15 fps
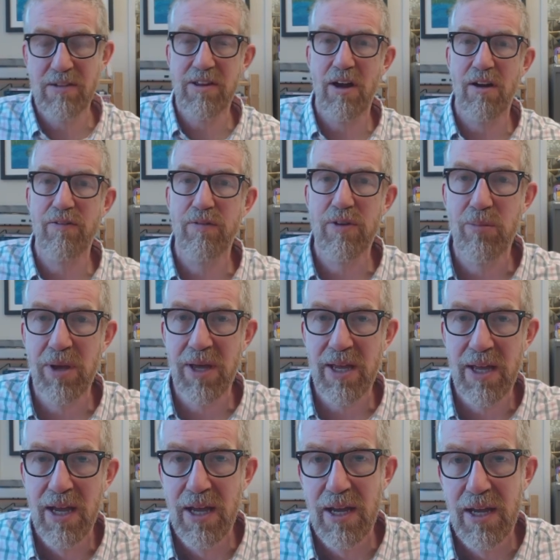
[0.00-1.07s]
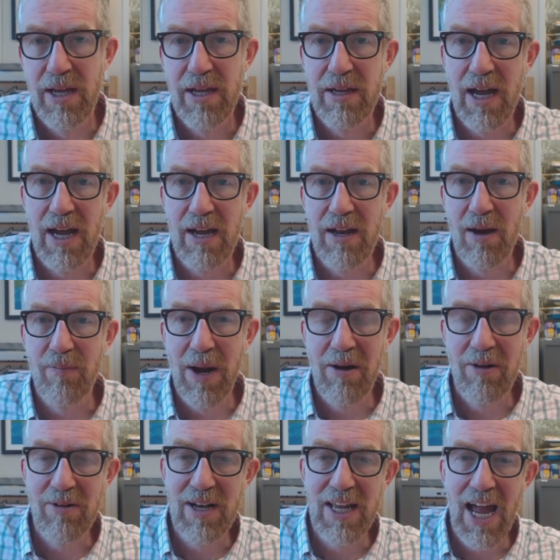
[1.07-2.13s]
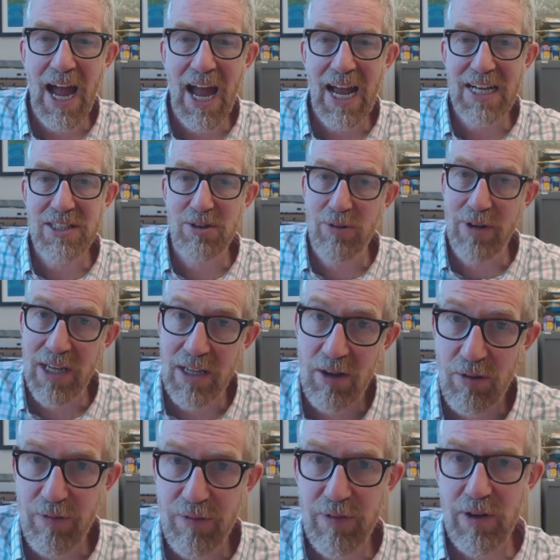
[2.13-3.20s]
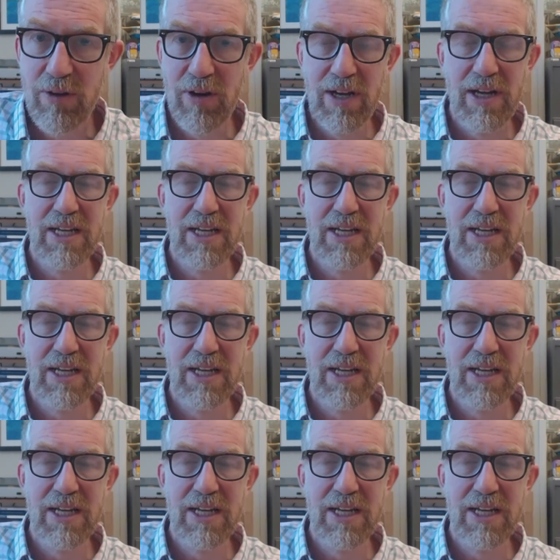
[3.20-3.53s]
cut it there because I'm sure some of you are feeling pretty pissed off with me